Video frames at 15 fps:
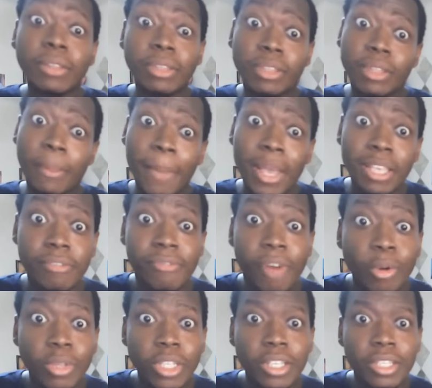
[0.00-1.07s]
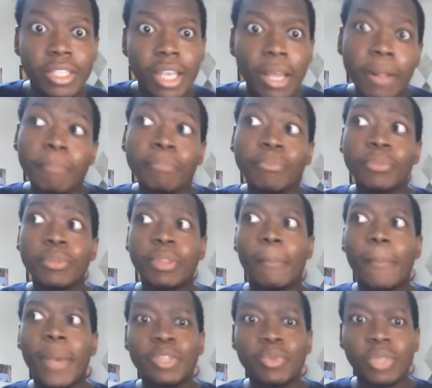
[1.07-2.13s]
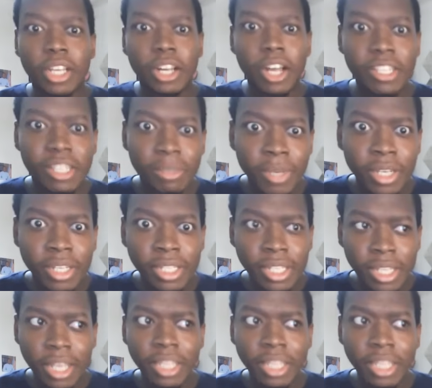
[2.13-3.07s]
the best folders, the best with the customers.